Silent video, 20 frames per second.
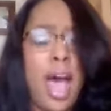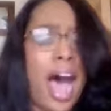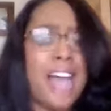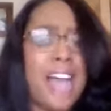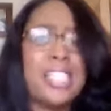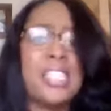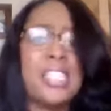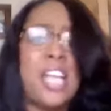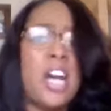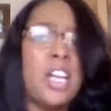I
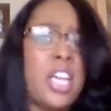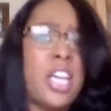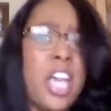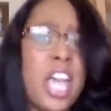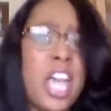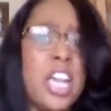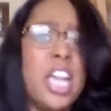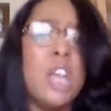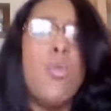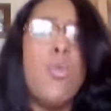say
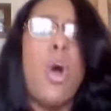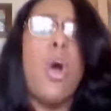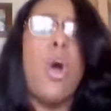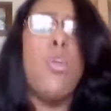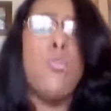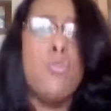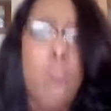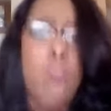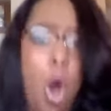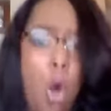again, anyone
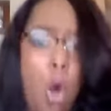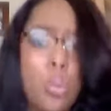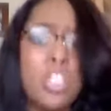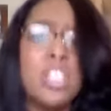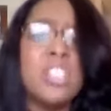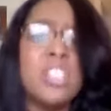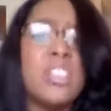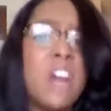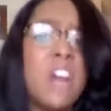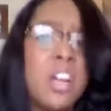who knows
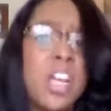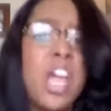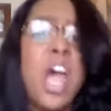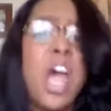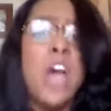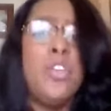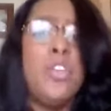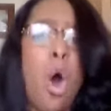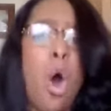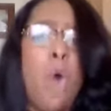and studies
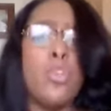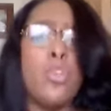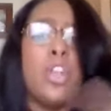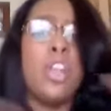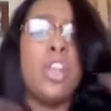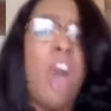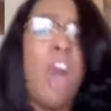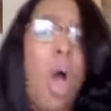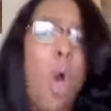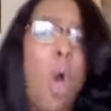knows the
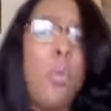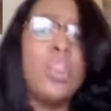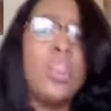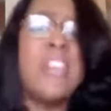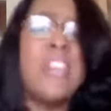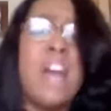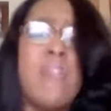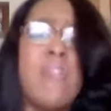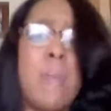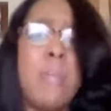law was
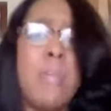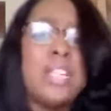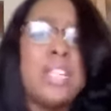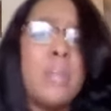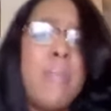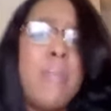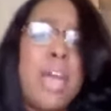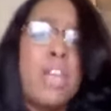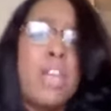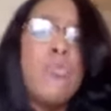never meant
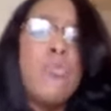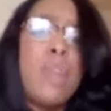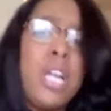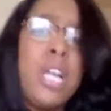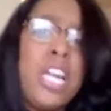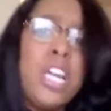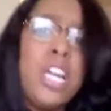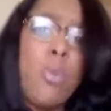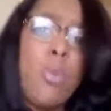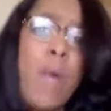to make you
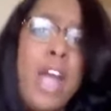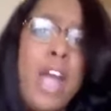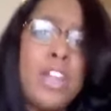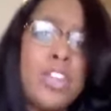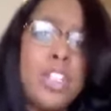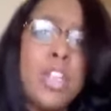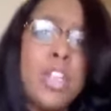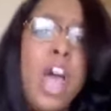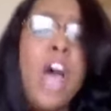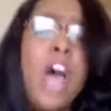clean or
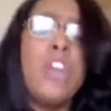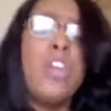righteous.